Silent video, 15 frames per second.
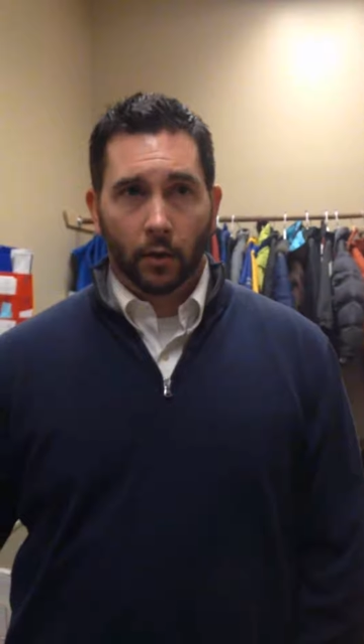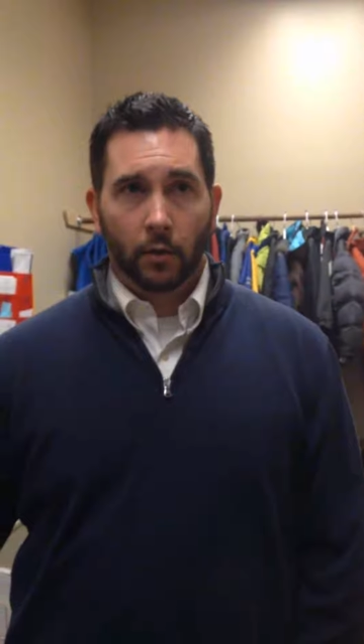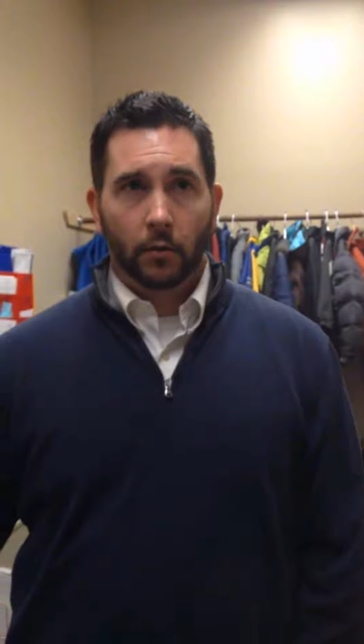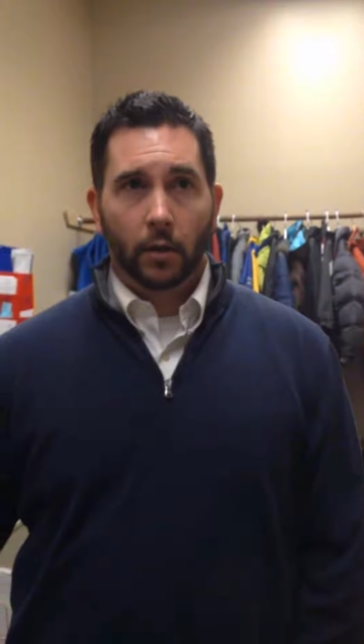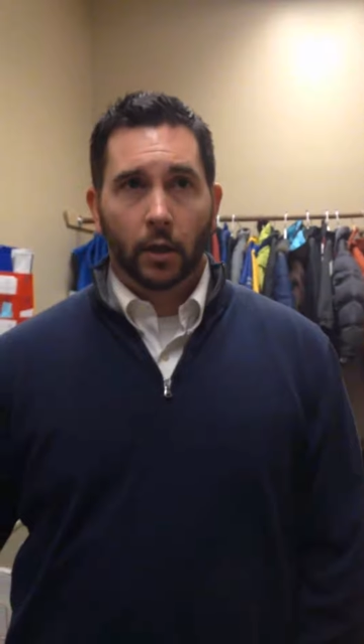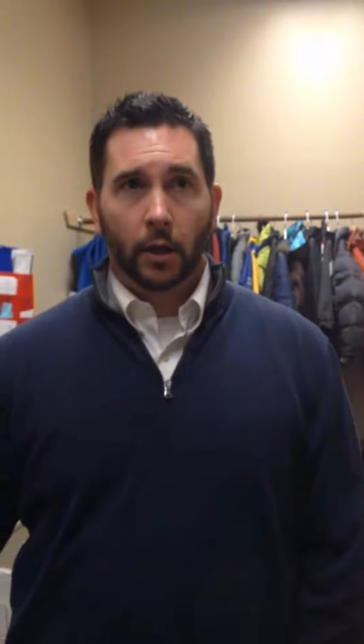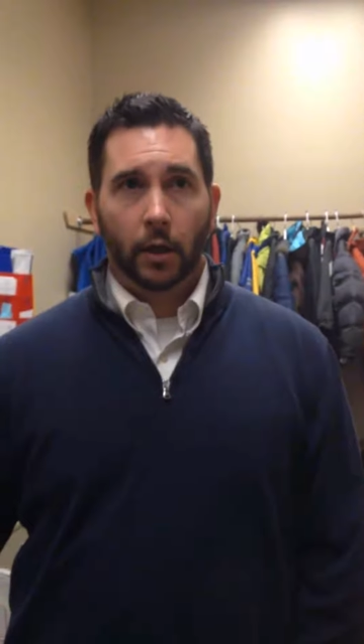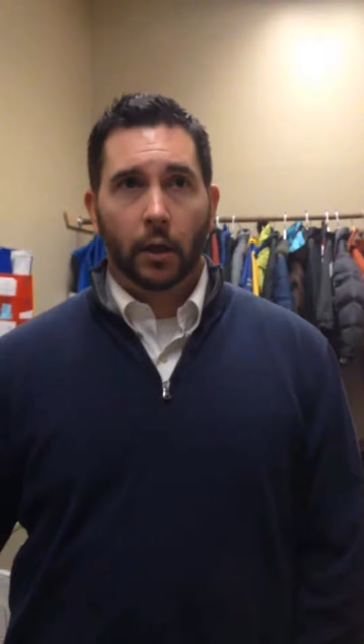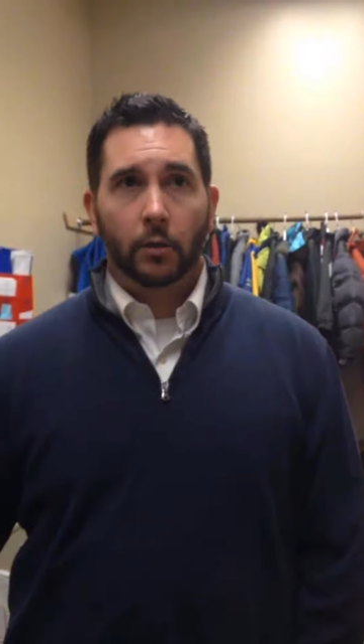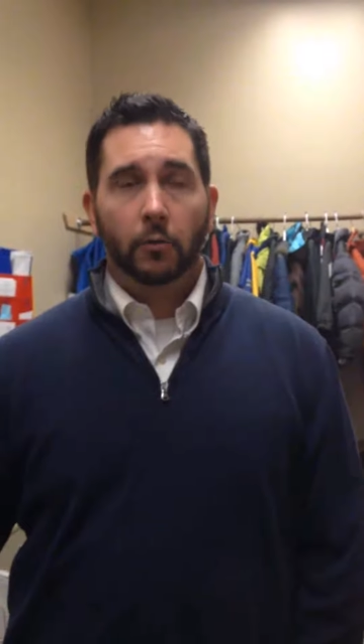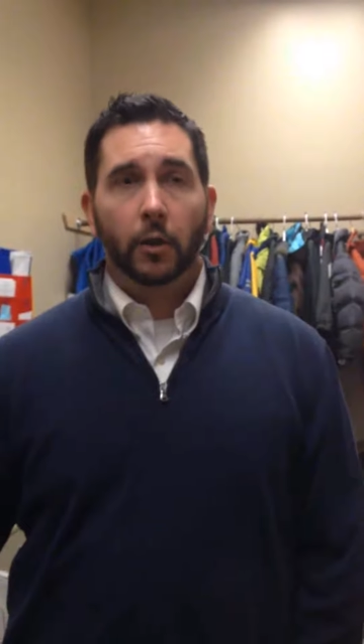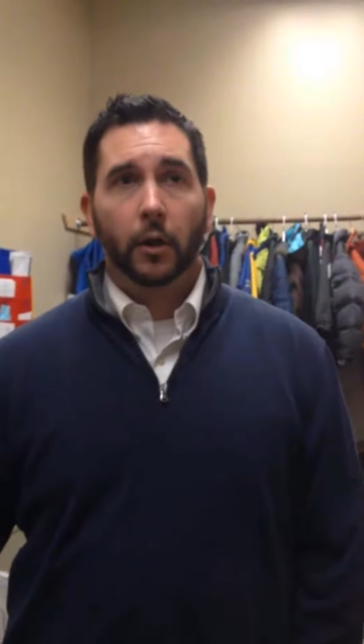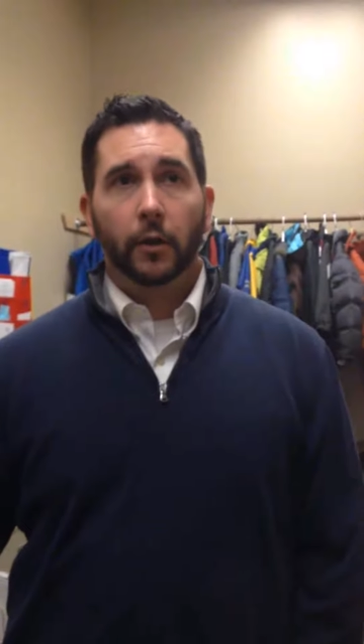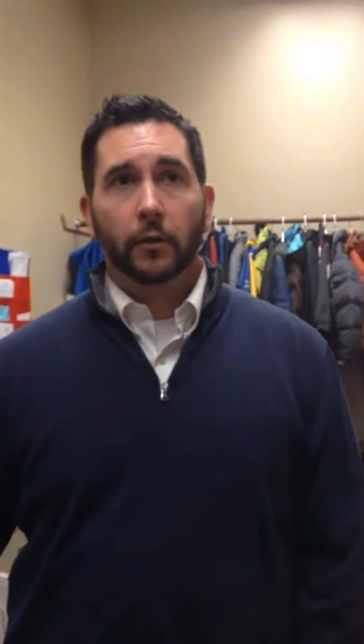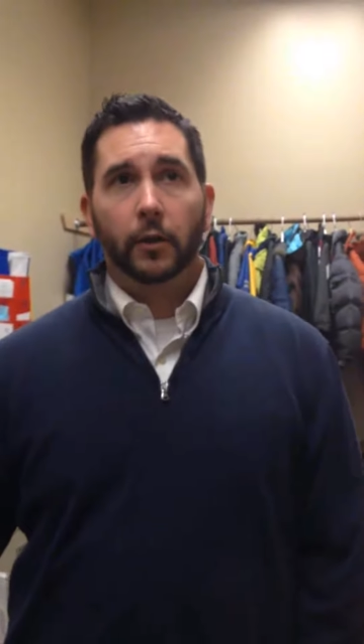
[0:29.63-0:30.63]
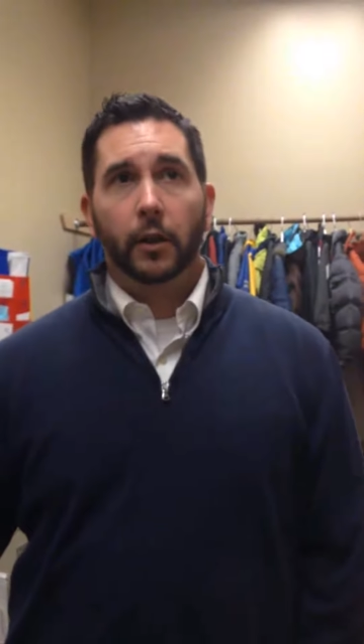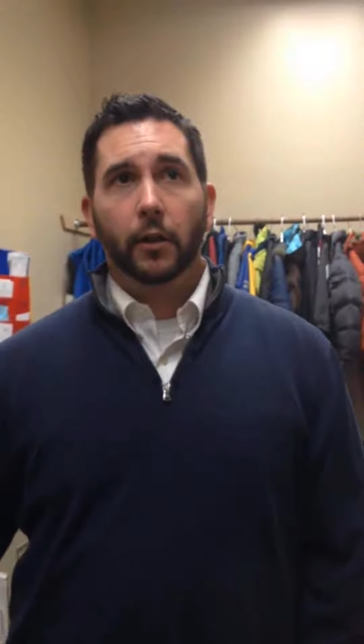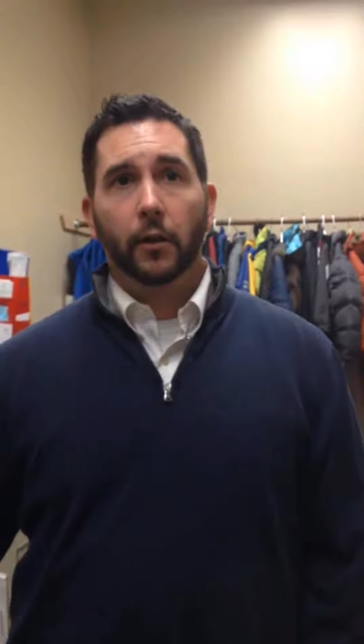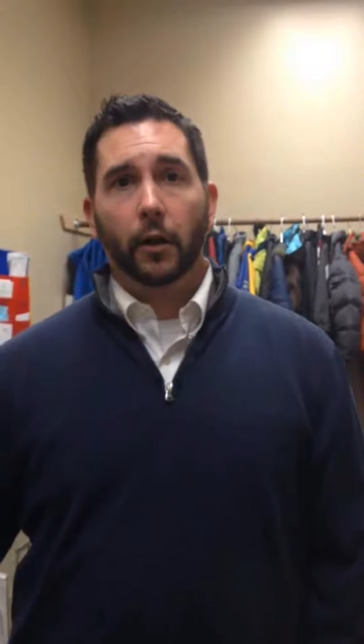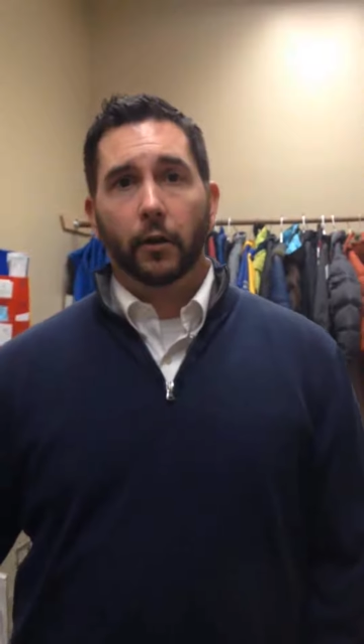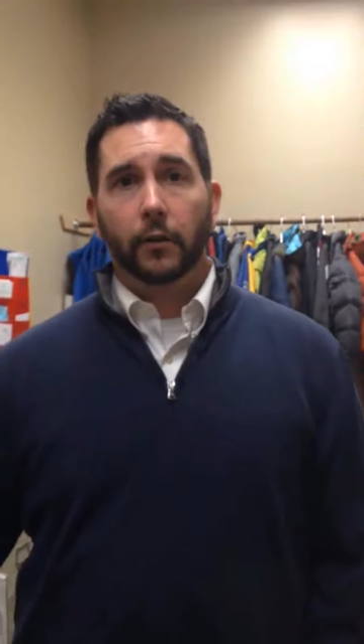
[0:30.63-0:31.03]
Well, our kindergarten